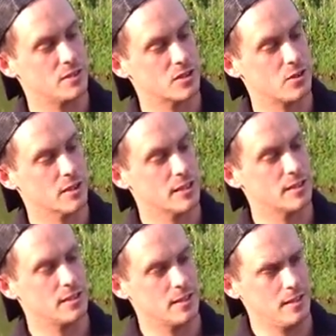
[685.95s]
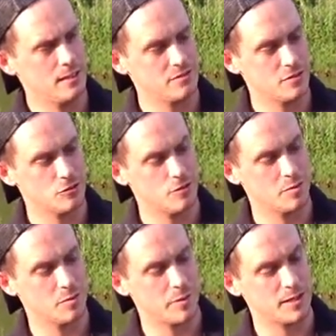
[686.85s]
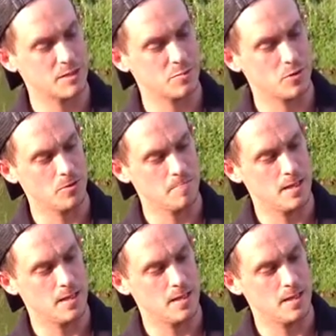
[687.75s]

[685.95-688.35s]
so I can lift and drop the baits more.